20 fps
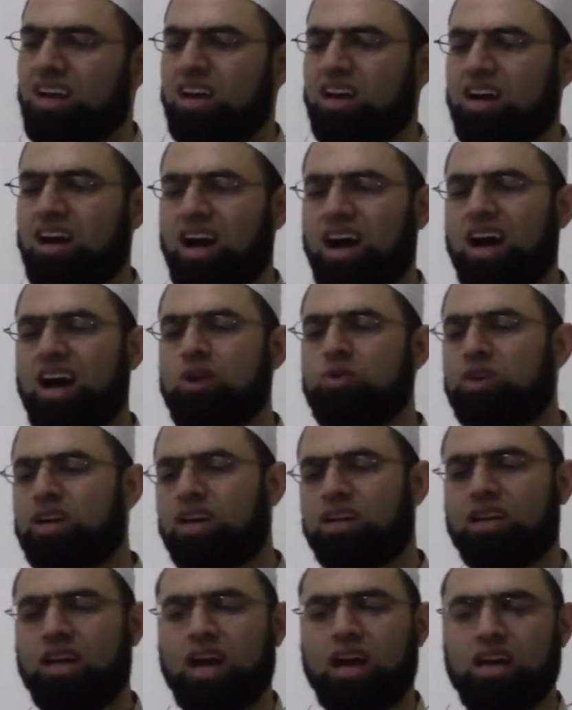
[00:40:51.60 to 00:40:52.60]
how
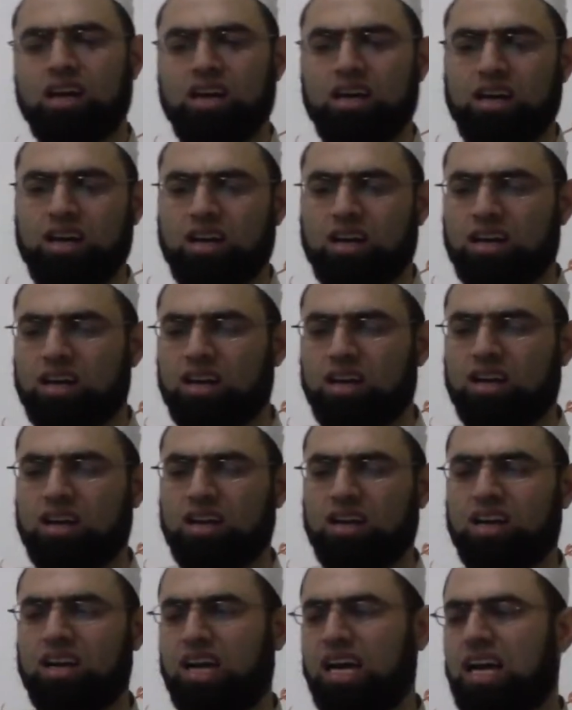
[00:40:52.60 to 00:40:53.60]
can
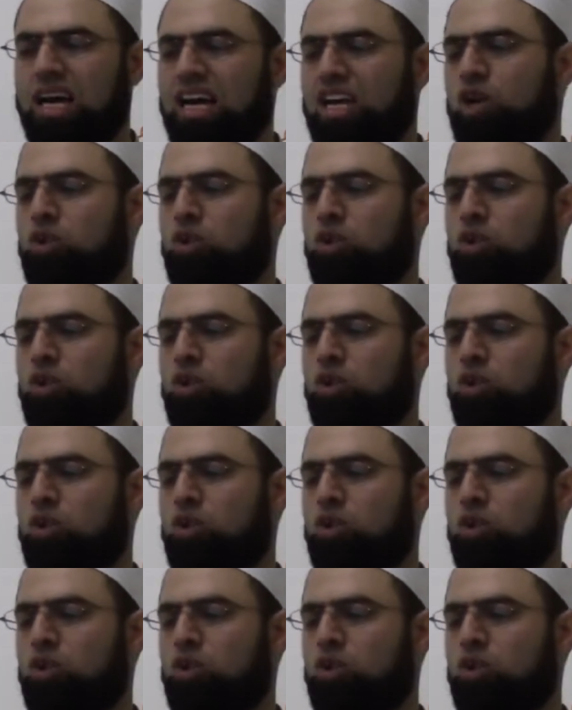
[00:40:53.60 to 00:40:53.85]
a